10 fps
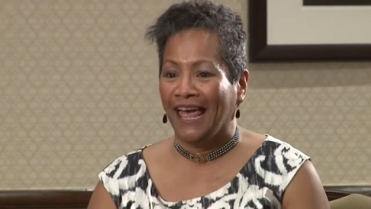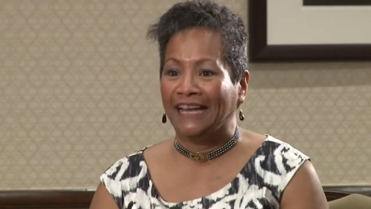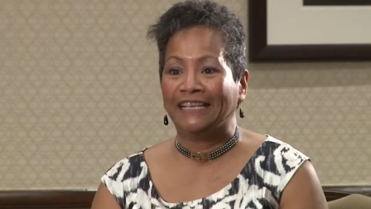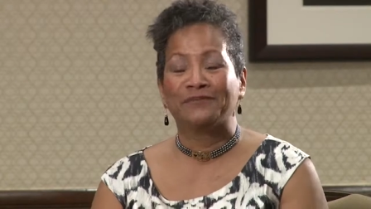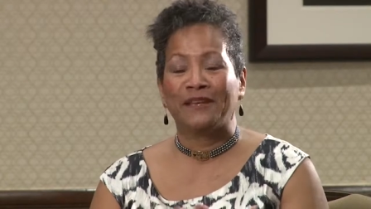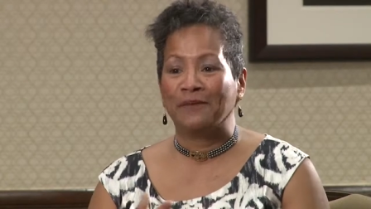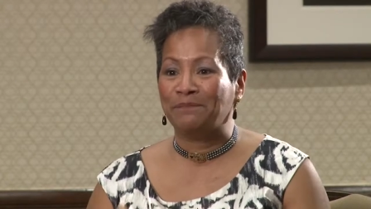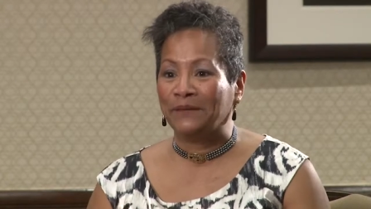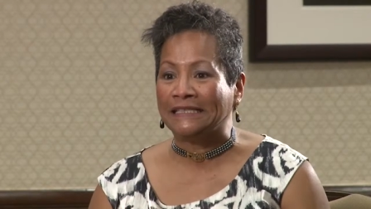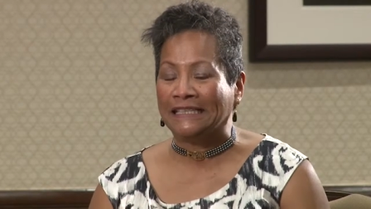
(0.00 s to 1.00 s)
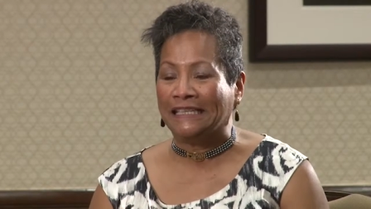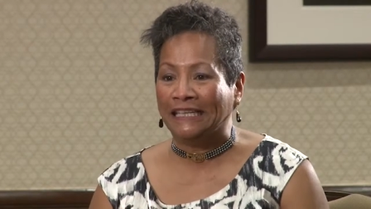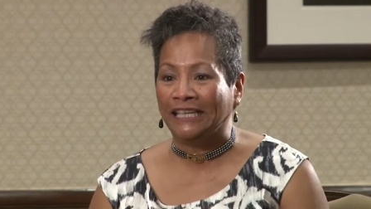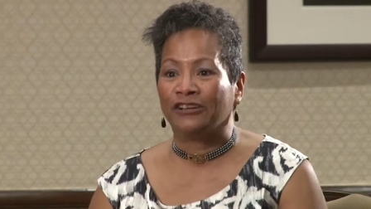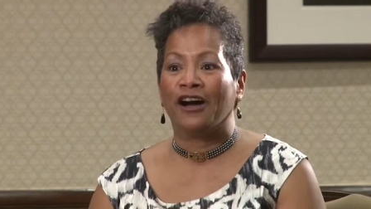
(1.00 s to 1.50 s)
And it's been a busy
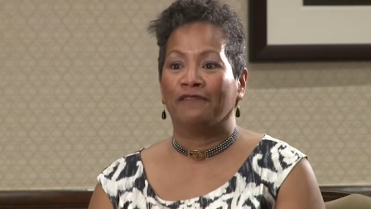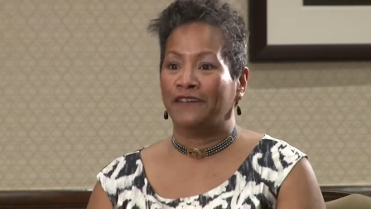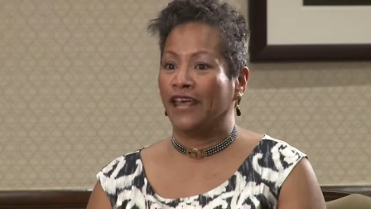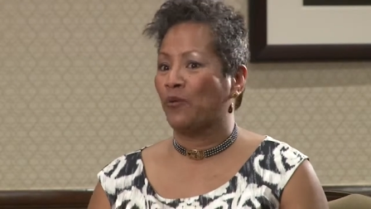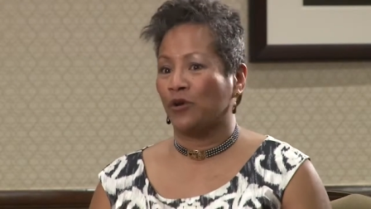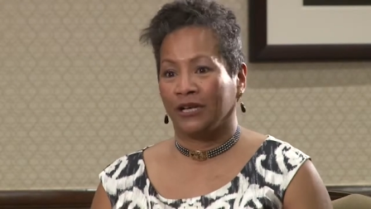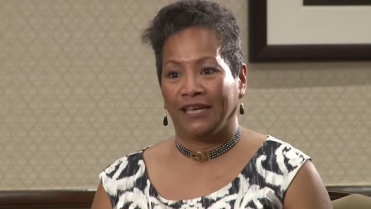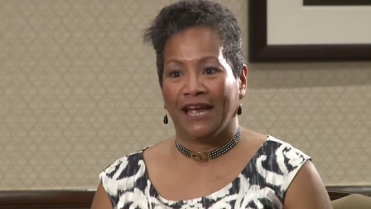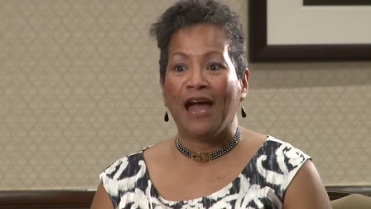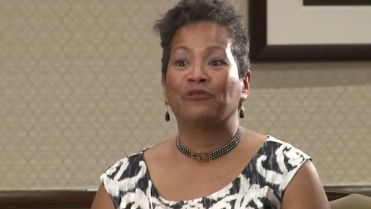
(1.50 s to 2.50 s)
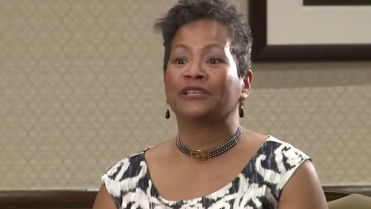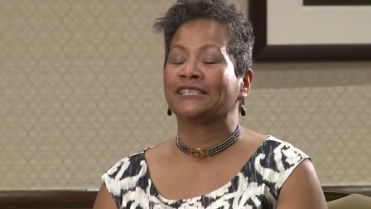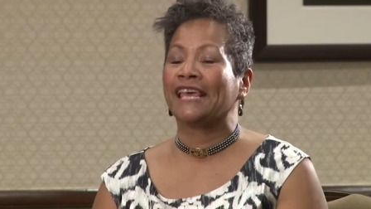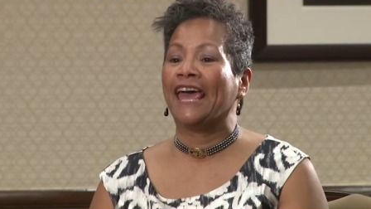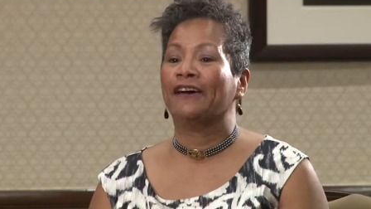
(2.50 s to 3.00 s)
year of networking. I
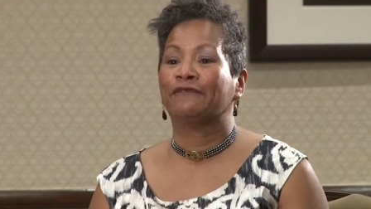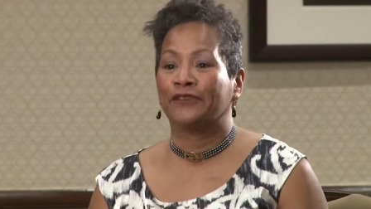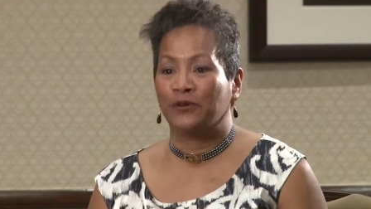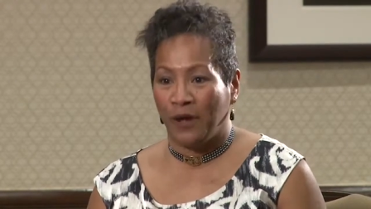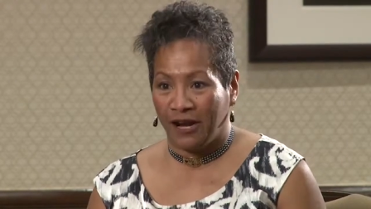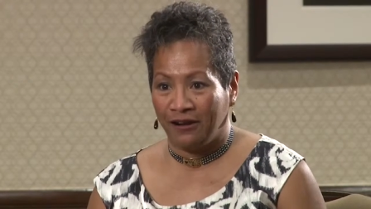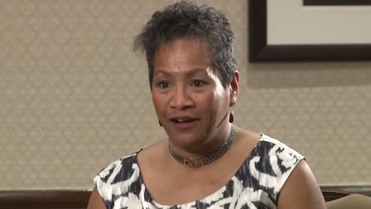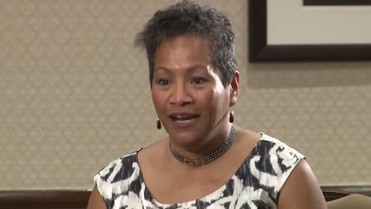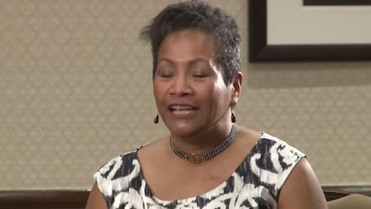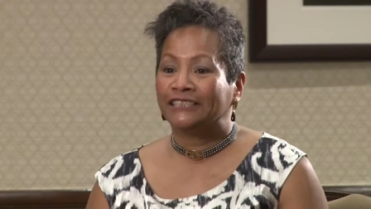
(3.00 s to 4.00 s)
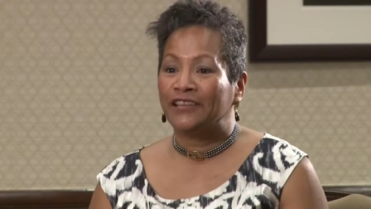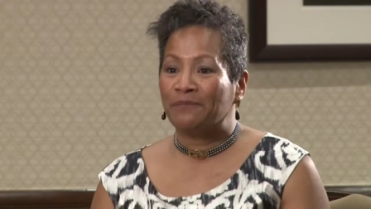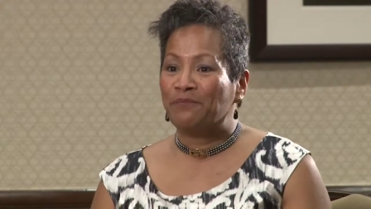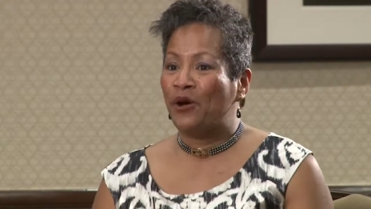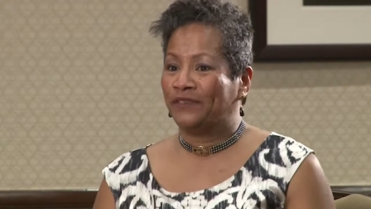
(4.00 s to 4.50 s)
was everywhere to
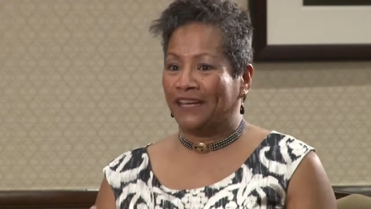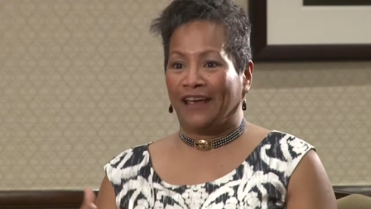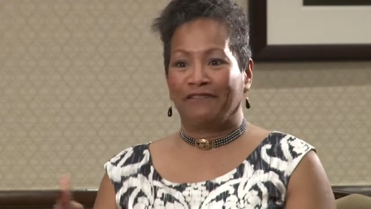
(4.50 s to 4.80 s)
the point that